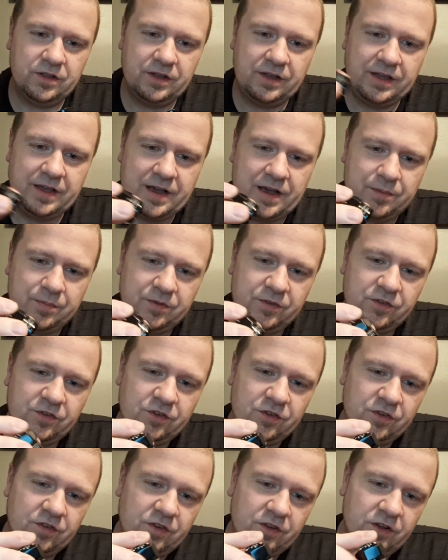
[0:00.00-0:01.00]
cap is
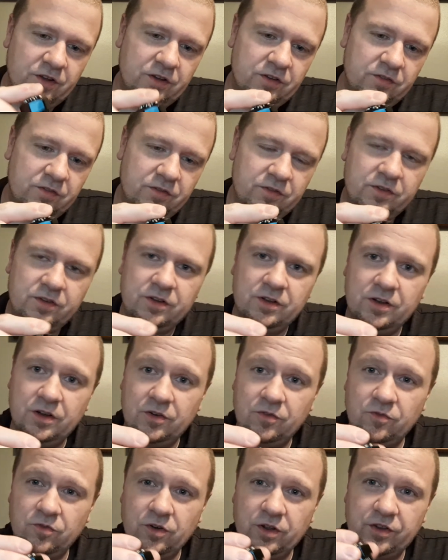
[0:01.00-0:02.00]
just a
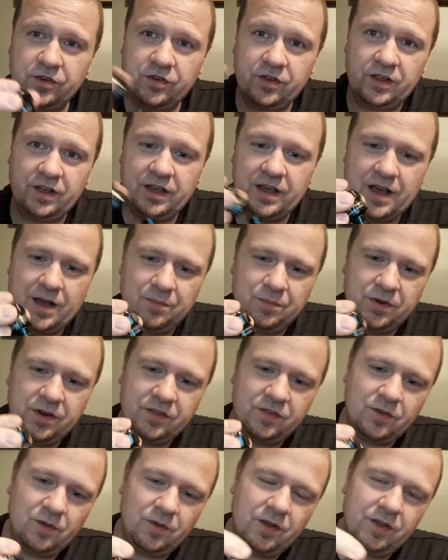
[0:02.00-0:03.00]
friction cap, but
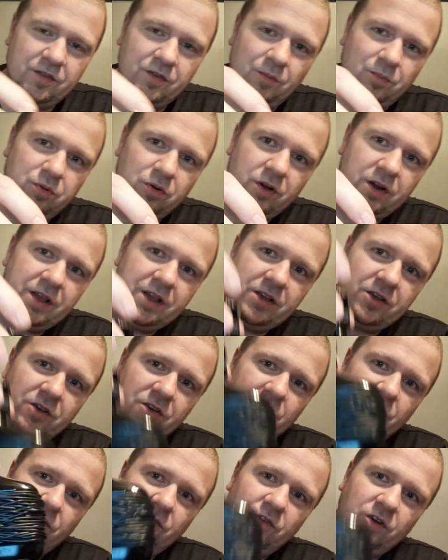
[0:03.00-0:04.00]
it's a pretty good
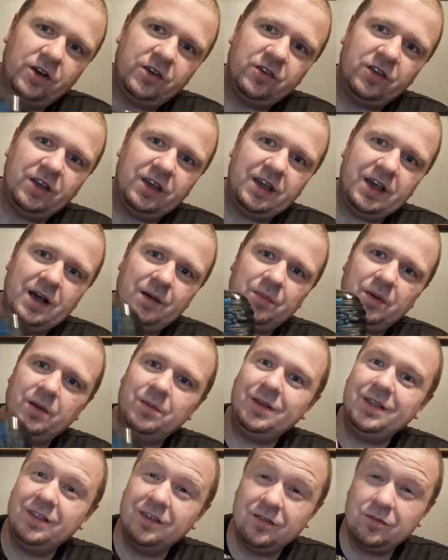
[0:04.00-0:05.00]
friction cap. I
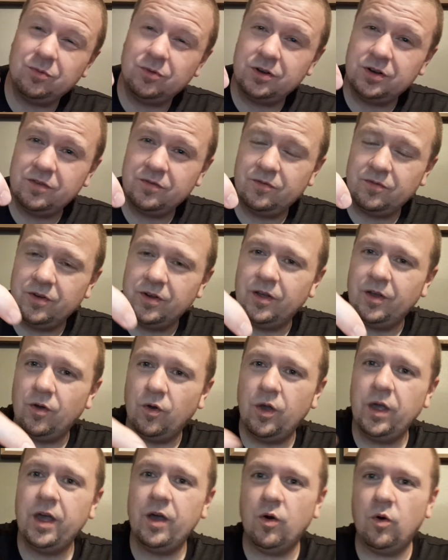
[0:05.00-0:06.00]
mean, this one
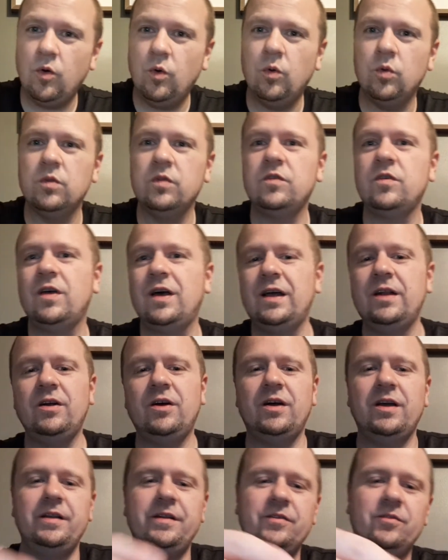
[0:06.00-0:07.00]
it holds.
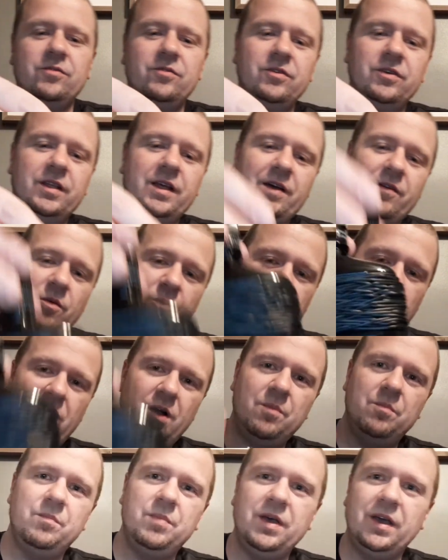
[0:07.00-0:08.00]
I don't really have a
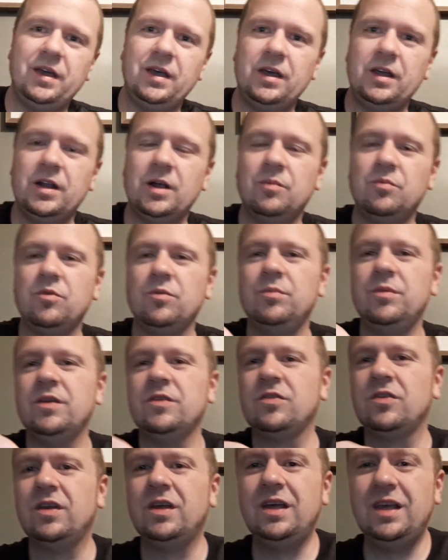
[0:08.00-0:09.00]
problem picking it up from this.
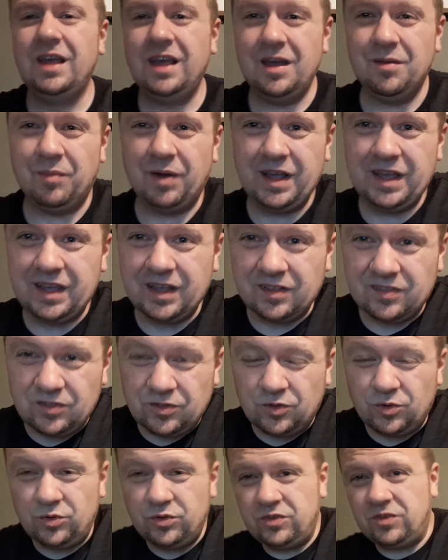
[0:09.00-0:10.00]
It might get
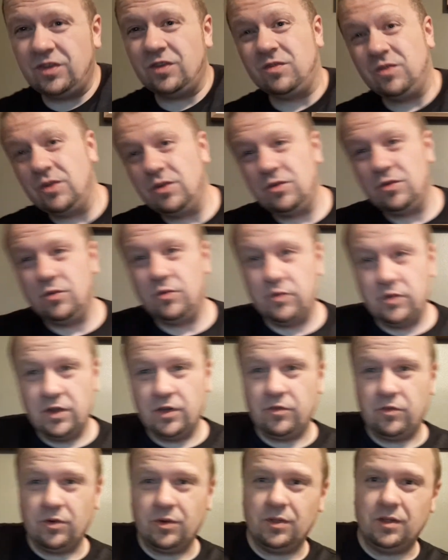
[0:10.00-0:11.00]
loose if you used it
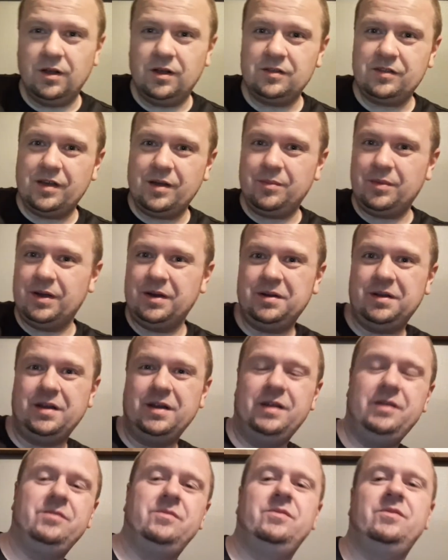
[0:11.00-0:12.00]
for a long time. I
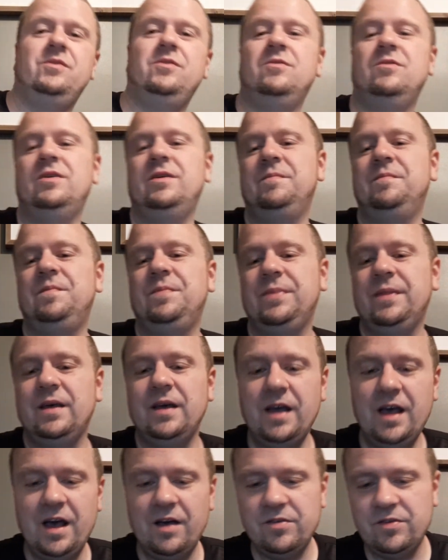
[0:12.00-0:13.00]
don't know. I
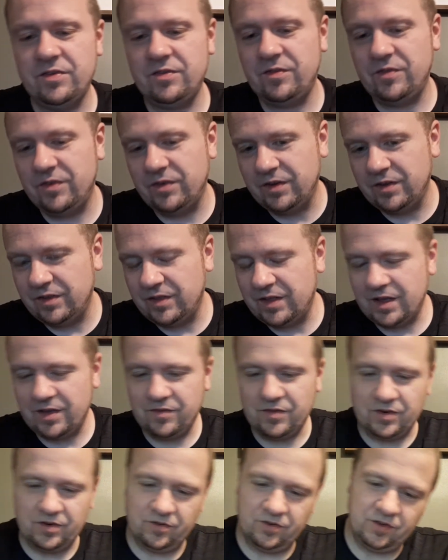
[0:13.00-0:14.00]
haven't
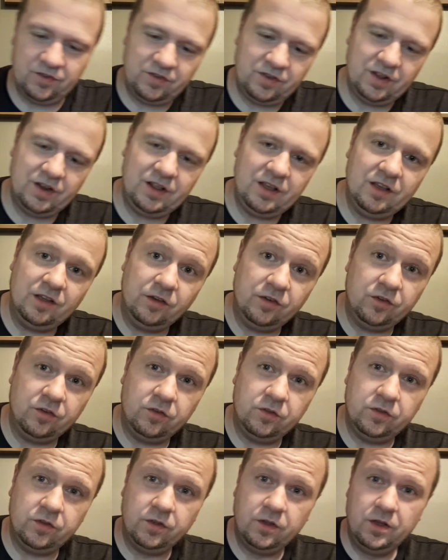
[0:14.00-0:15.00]
noticed any
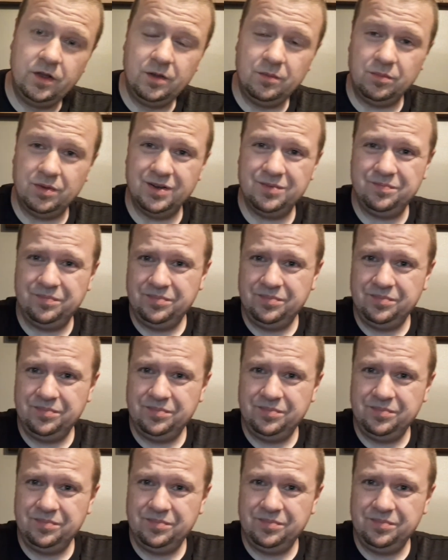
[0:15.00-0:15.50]
issues, but